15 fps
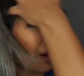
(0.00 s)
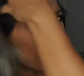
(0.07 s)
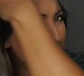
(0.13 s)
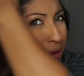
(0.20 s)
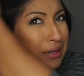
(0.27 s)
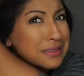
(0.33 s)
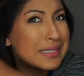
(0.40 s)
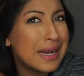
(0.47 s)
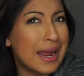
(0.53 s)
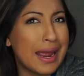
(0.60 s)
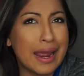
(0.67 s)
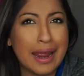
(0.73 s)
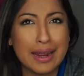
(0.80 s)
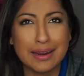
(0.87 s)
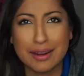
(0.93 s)
worked
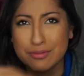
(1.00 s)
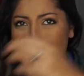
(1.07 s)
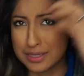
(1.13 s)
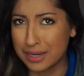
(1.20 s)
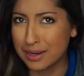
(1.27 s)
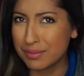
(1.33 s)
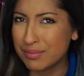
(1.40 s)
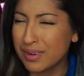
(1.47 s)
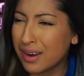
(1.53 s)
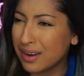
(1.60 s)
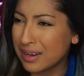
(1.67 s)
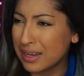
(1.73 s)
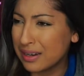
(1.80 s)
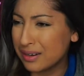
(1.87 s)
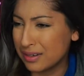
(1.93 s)
today and I was like, I'm
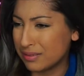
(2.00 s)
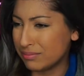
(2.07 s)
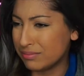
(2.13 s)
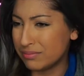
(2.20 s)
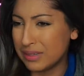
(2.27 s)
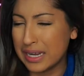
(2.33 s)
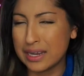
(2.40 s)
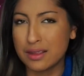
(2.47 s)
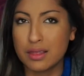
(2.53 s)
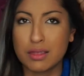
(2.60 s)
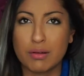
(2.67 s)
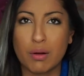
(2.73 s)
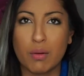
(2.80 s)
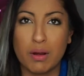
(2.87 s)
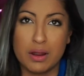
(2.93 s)
not gonna like
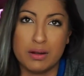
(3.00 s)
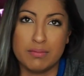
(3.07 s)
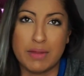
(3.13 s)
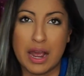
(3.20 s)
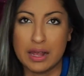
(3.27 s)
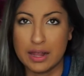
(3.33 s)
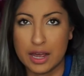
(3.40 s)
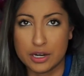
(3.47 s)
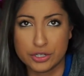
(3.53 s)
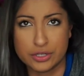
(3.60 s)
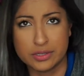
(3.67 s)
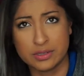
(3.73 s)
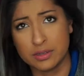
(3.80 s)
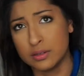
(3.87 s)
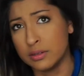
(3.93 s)
throw on
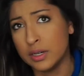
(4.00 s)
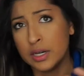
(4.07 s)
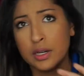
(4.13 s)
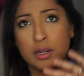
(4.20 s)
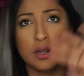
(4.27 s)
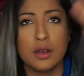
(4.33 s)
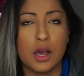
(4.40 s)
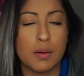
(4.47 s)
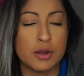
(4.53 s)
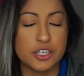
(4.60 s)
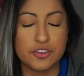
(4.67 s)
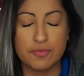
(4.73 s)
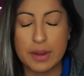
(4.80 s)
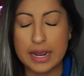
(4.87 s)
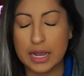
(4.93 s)
eyelashes and a bunch
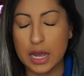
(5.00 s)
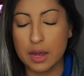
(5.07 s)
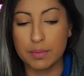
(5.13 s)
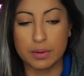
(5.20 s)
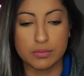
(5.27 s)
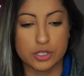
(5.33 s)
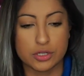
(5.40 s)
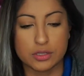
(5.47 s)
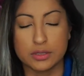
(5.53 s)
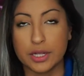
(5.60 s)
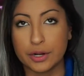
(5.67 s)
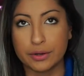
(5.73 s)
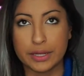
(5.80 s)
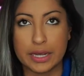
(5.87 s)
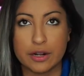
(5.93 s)
of makeup. I'm just
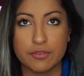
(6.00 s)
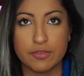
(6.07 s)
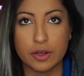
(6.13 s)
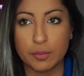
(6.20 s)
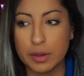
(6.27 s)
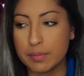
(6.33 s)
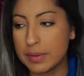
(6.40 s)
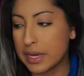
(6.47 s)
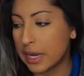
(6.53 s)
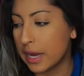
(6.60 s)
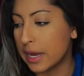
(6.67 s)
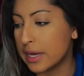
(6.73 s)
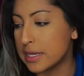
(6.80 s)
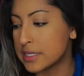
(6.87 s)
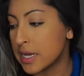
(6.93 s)
literally gonna film it
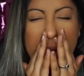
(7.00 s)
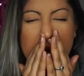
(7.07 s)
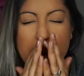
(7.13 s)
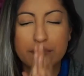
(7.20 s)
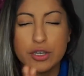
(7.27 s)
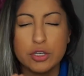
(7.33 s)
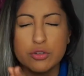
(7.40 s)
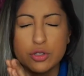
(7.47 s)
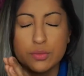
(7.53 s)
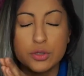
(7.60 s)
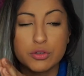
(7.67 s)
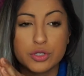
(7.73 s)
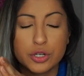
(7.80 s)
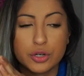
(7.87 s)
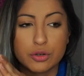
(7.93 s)
because I have a YouTube
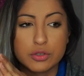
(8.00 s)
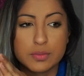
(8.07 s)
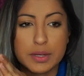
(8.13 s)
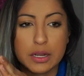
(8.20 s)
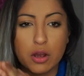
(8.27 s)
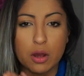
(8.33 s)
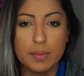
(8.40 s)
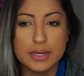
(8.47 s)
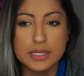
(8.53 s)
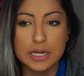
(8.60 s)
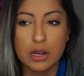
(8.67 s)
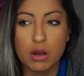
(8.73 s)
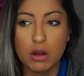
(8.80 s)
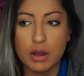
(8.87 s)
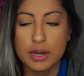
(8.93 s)
user who's been
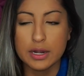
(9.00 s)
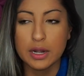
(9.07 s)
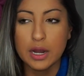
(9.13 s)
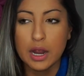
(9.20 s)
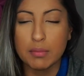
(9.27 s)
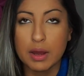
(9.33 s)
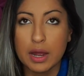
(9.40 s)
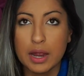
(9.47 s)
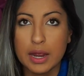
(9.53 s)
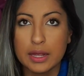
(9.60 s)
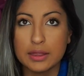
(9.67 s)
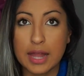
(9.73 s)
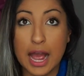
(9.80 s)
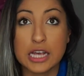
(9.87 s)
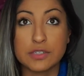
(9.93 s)
commenting on my
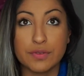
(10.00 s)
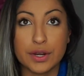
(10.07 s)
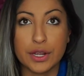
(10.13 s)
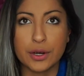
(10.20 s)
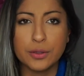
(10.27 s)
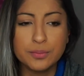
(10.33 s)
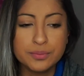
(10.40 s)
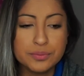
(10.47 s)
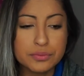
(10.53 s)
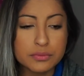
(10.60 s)
last video,